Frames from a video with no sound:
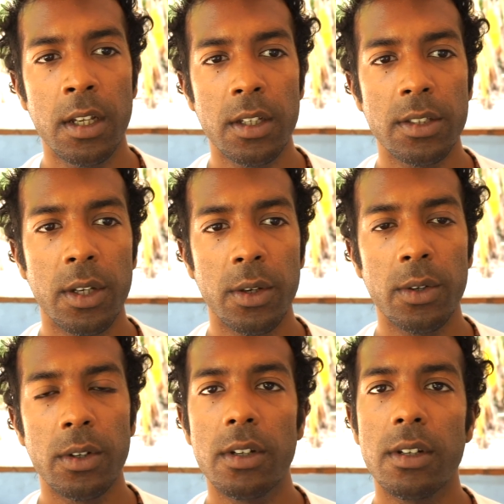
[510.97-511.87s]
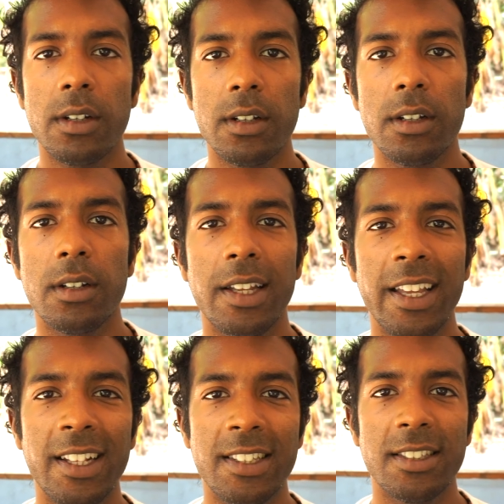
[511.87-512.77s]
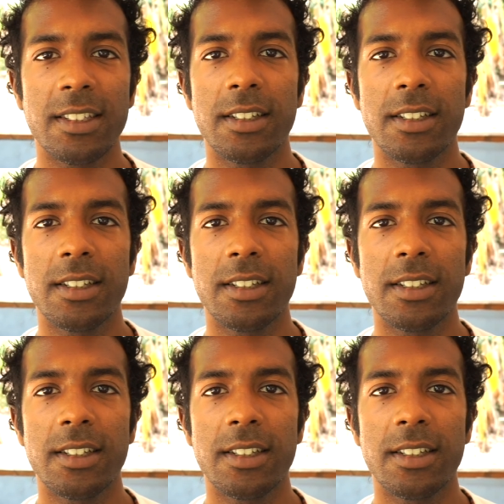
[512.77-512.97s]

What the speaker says: So it's